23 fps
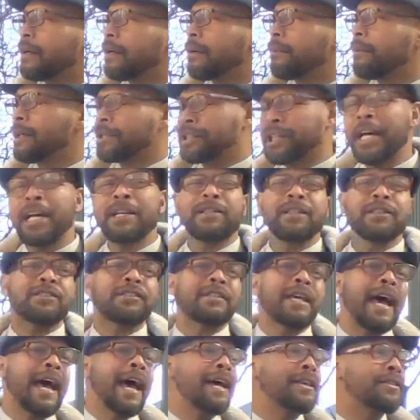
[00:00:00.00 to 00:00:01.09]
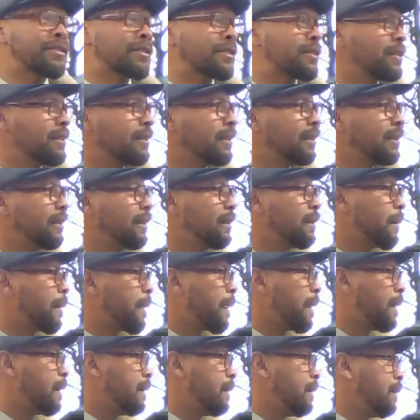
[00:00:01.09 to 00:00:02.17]
But Jesus says,
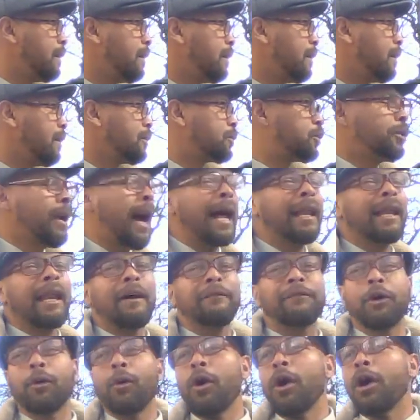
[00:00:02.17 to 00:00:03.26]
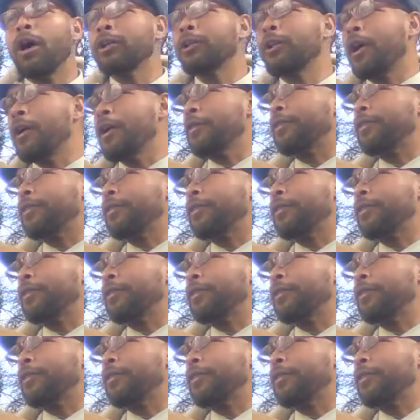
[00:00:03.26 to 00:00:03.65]
do not love the world nor the